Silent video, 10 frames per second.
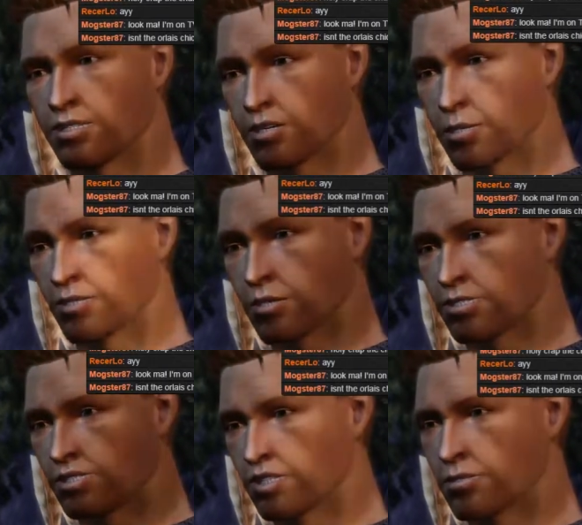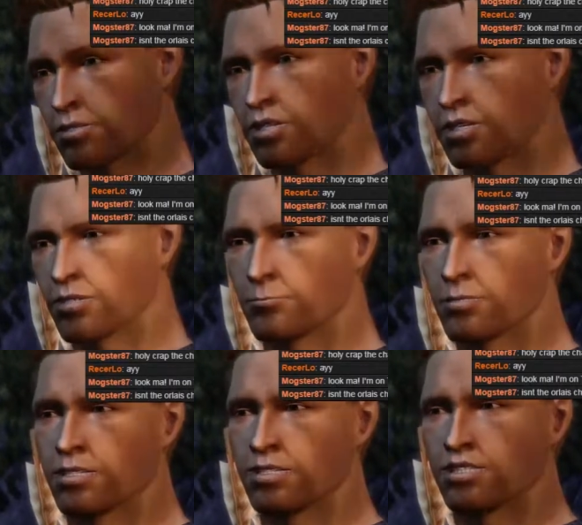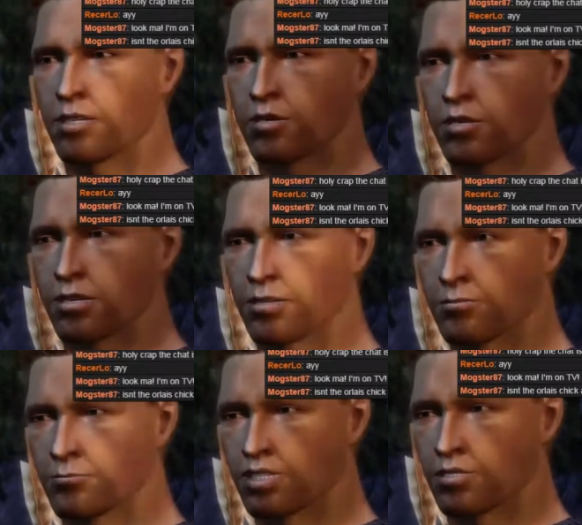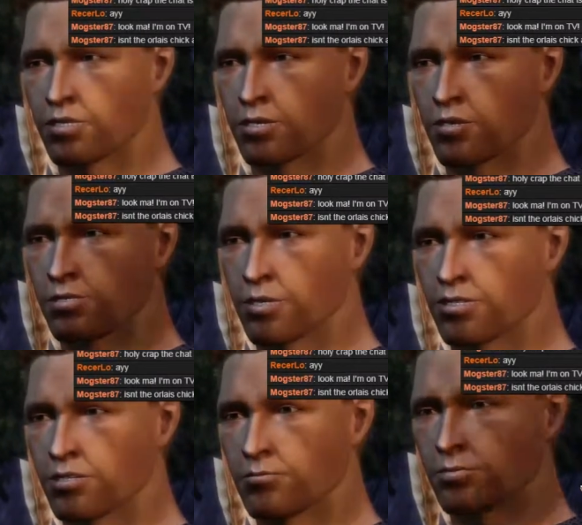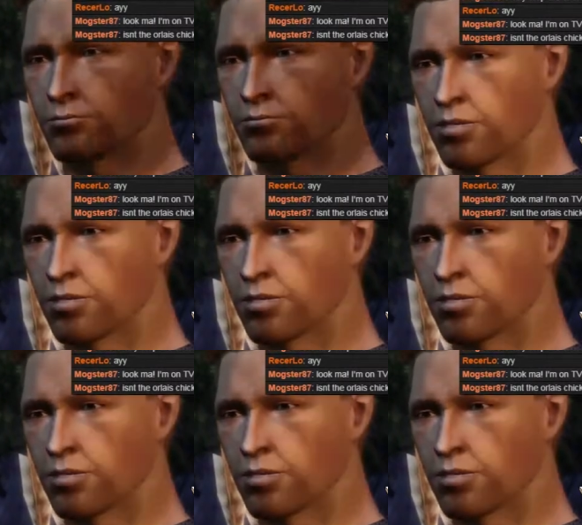That's a good question. There's plenty in Orlais, but who knows where they might be